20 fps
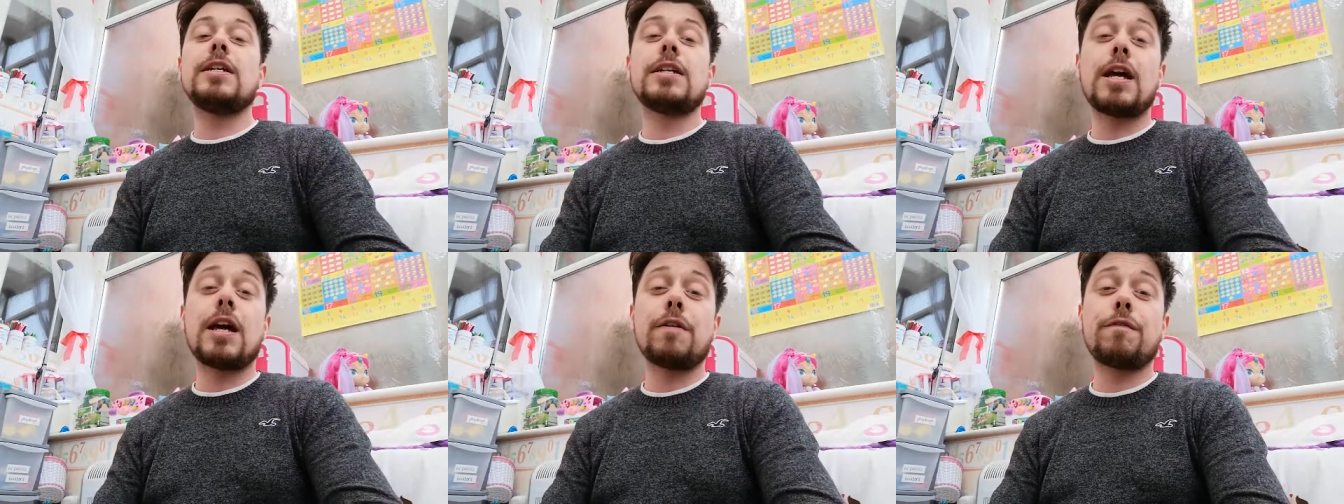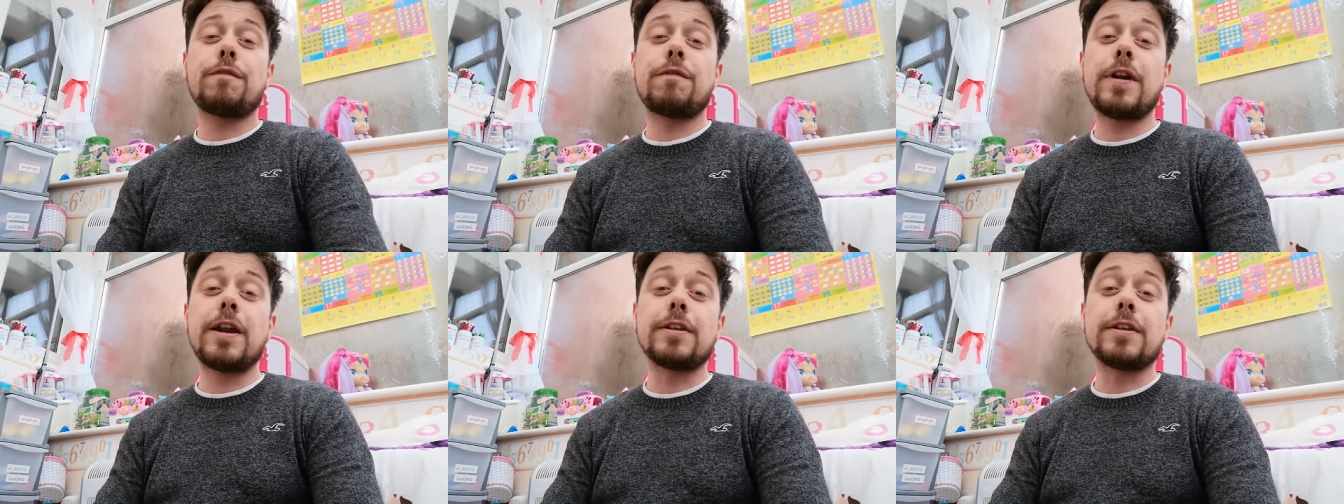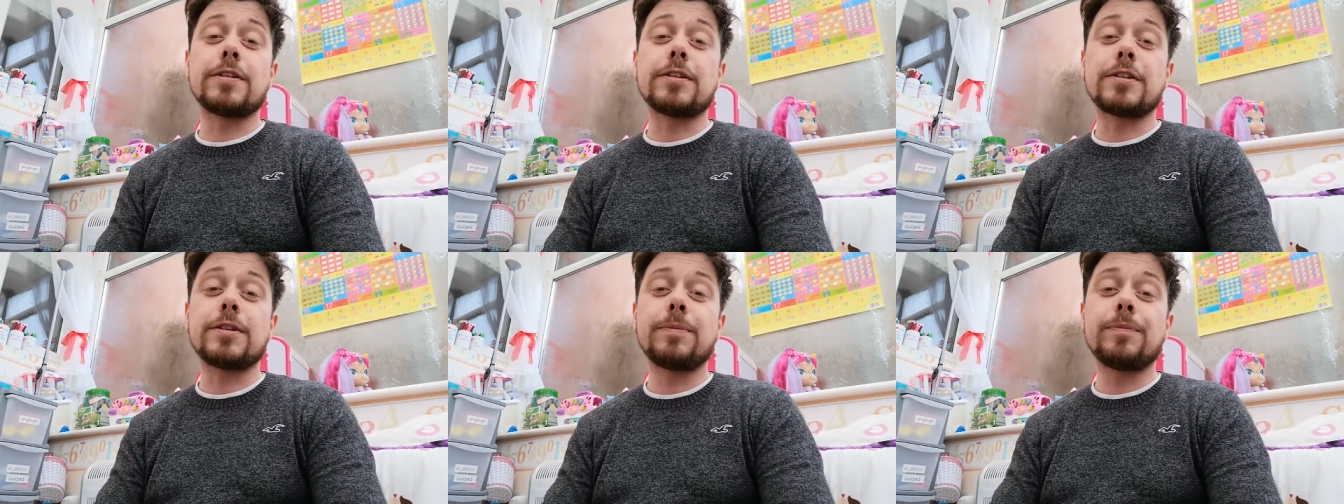to need our
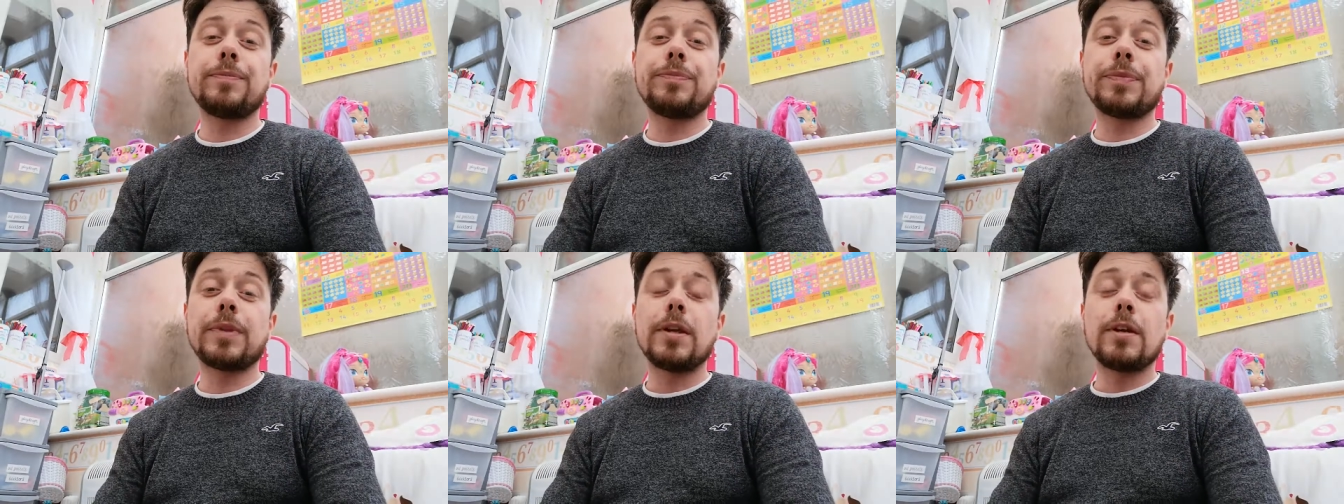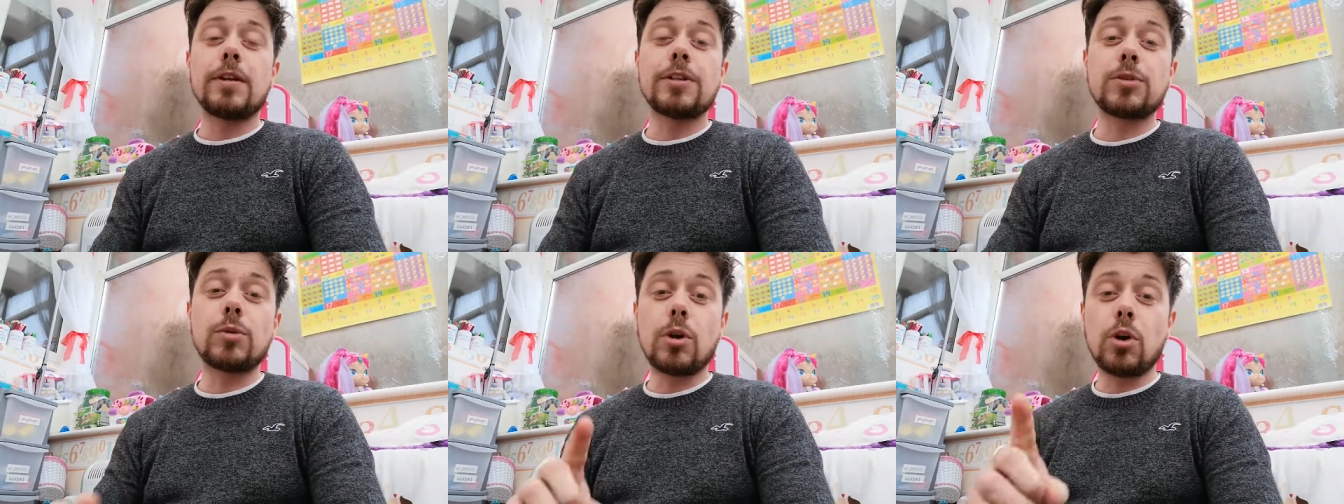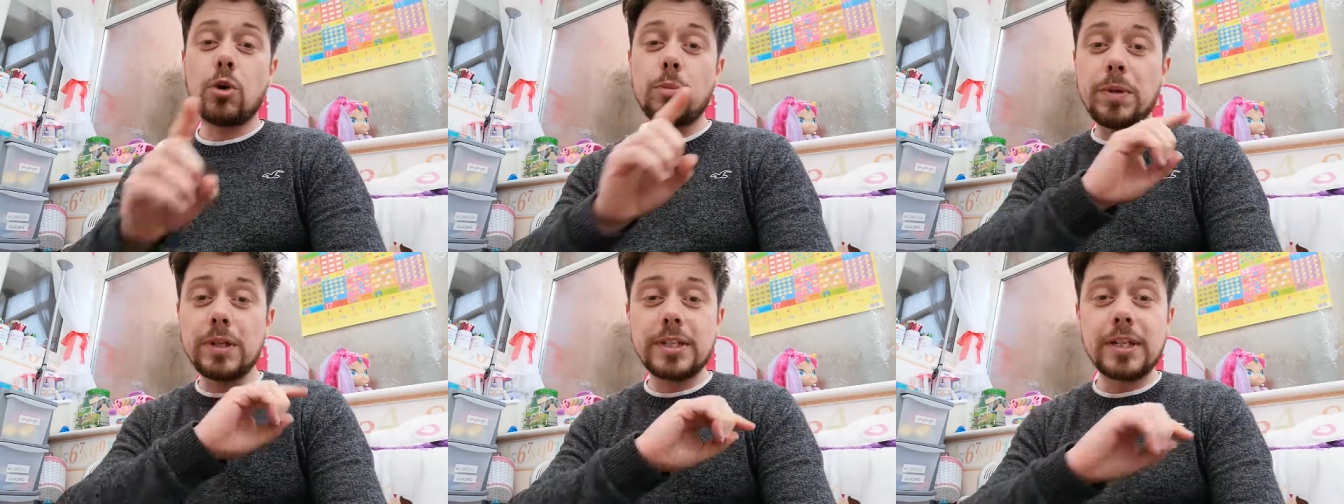friends. So
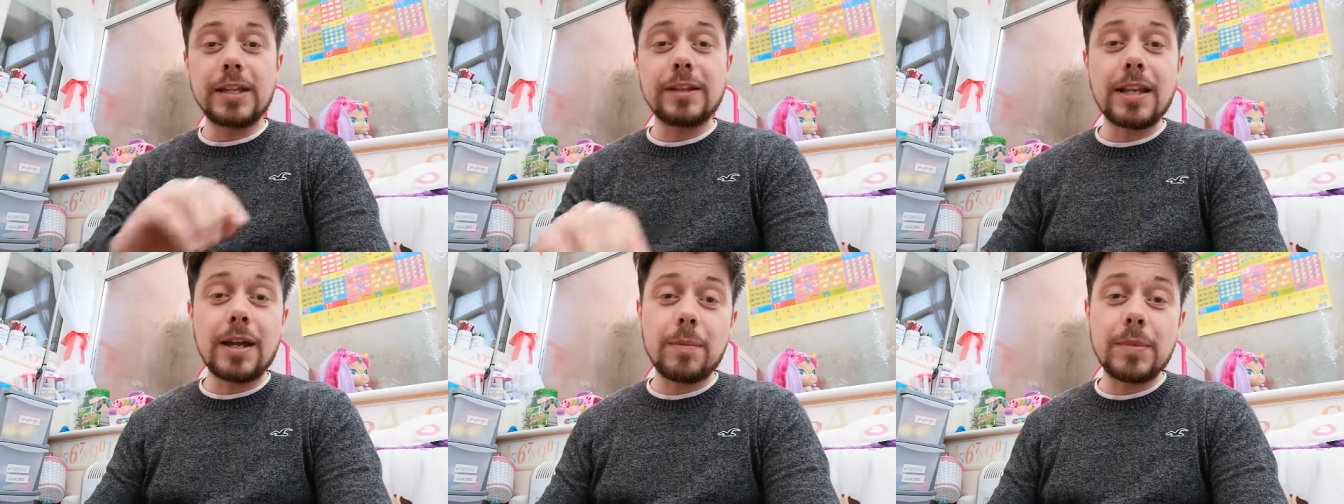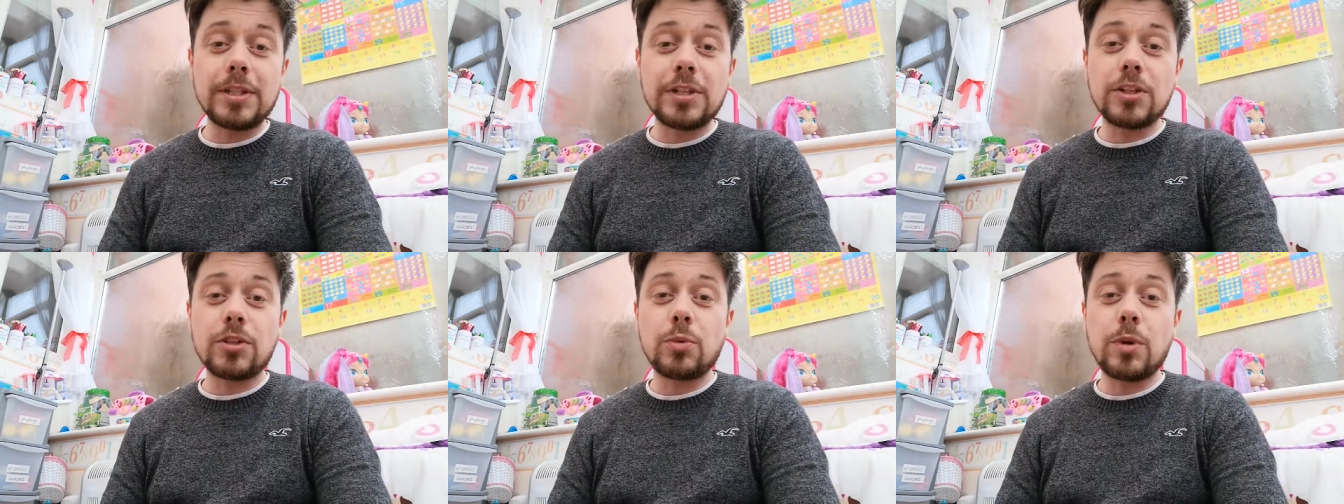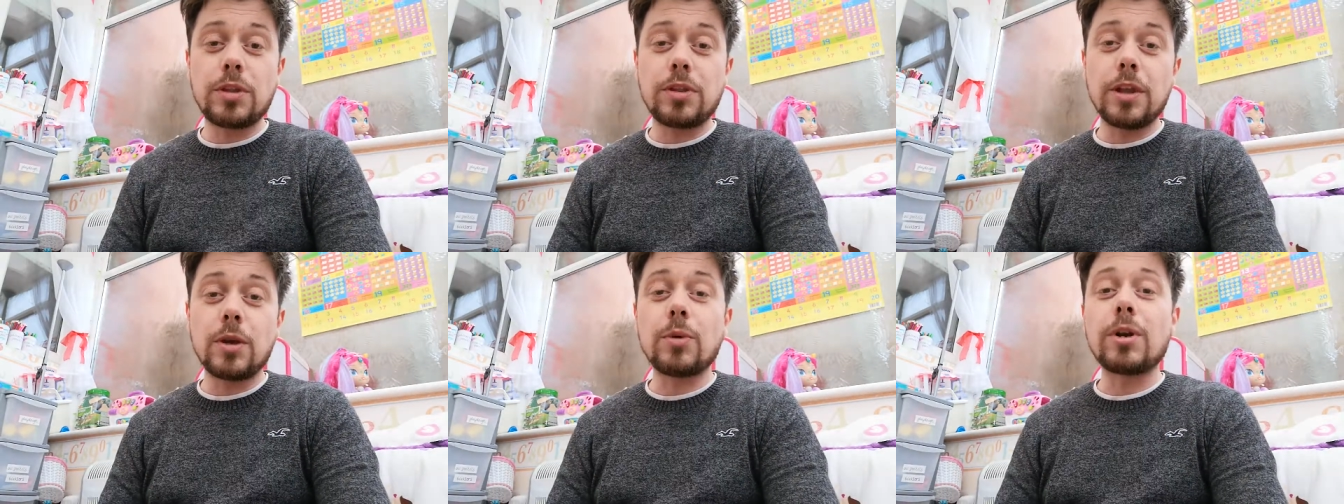I hope you take that message
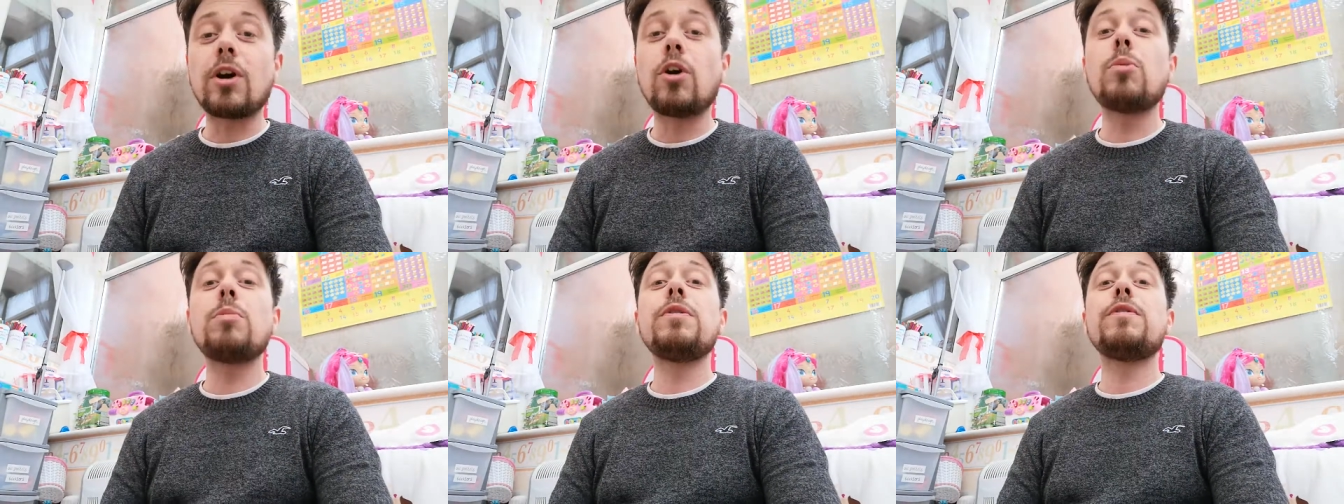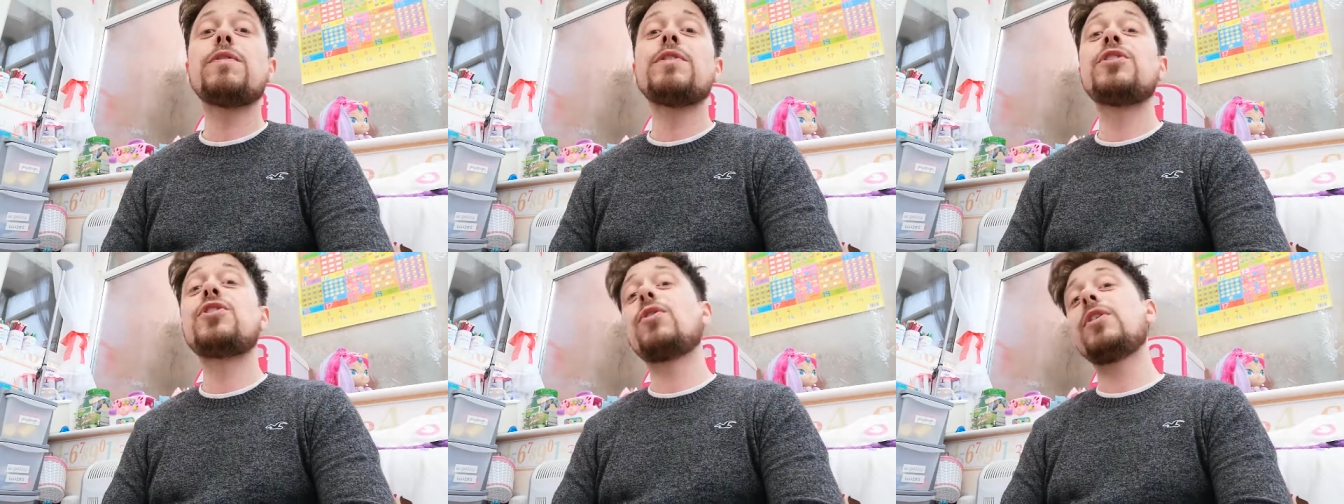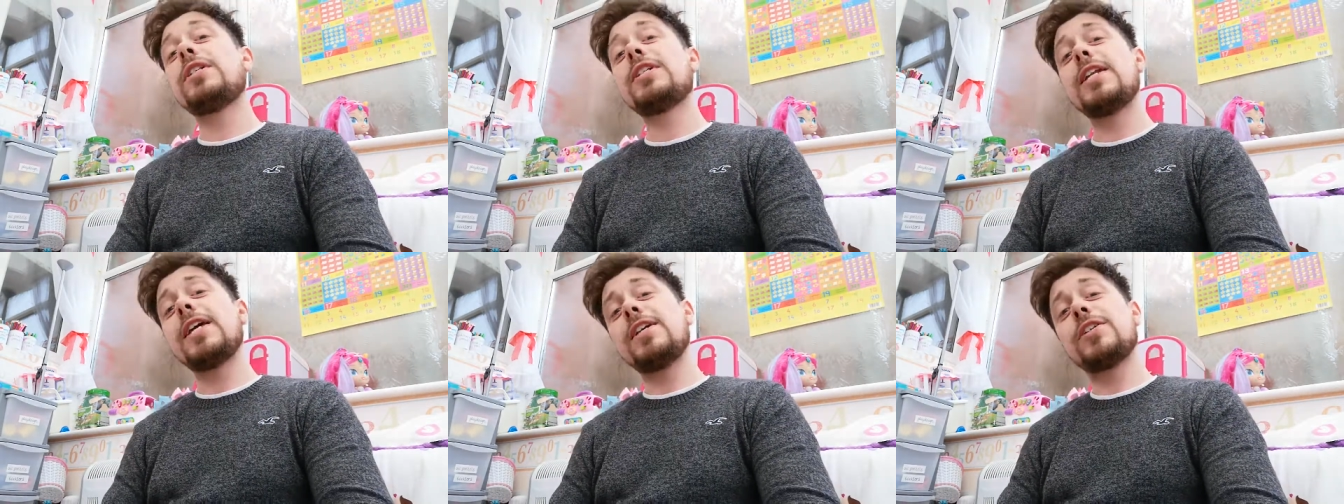with you and I hope you've
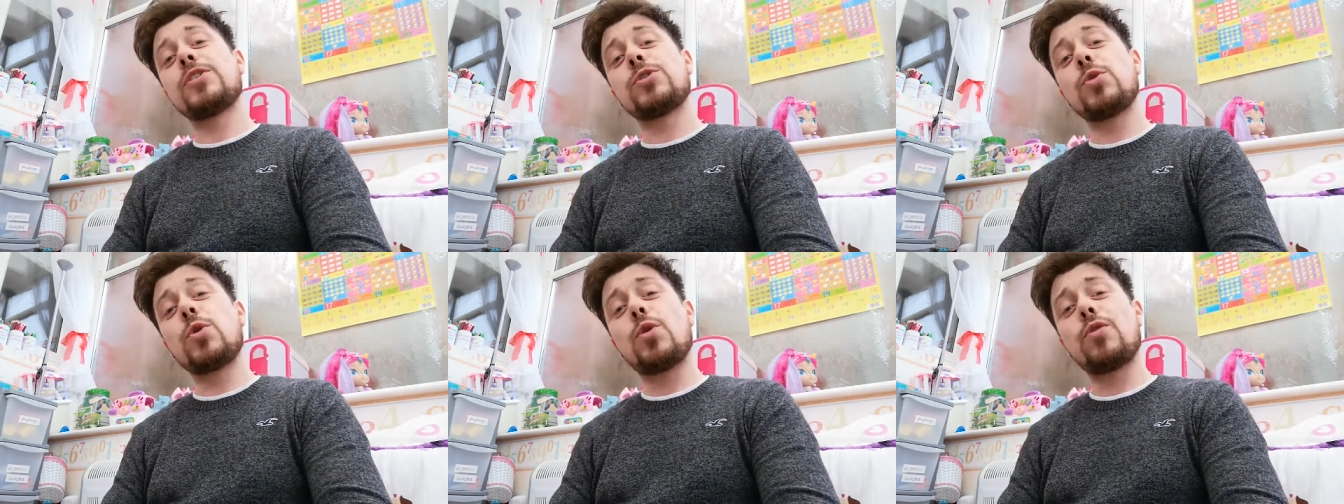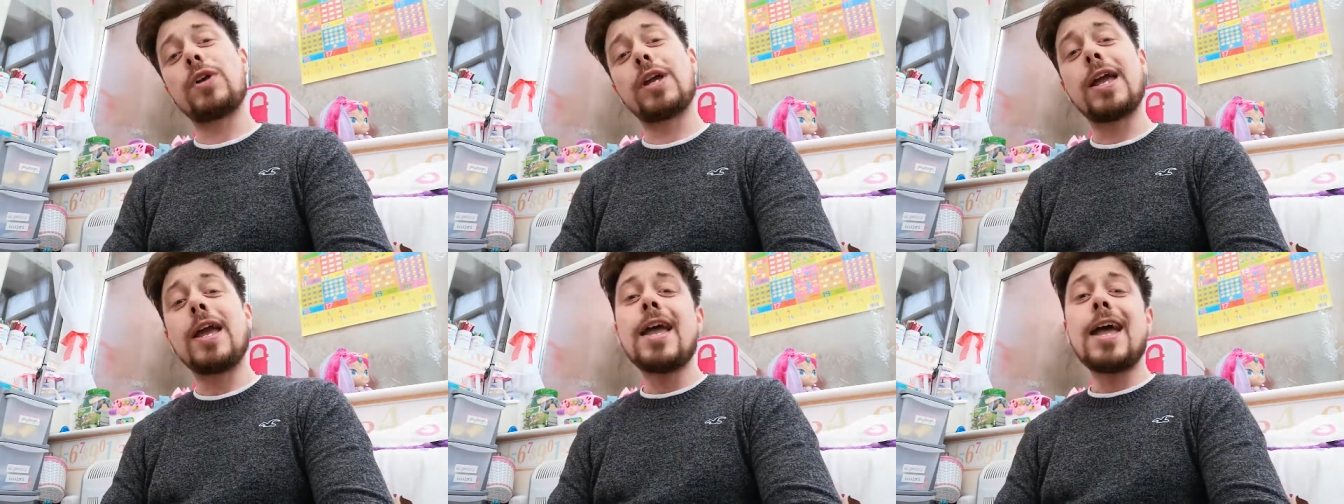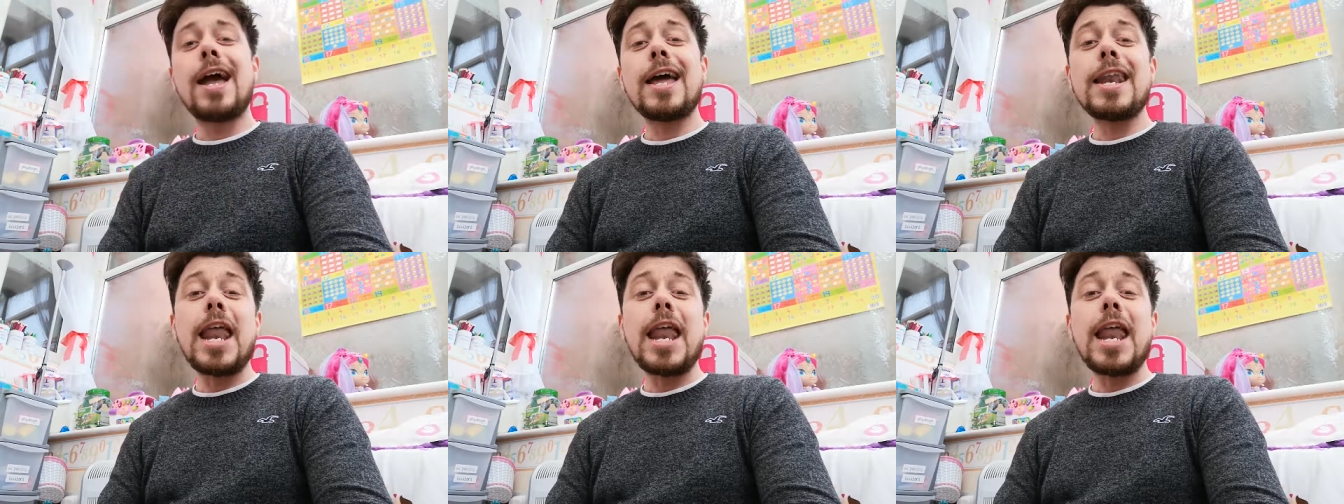enjoyed today's story.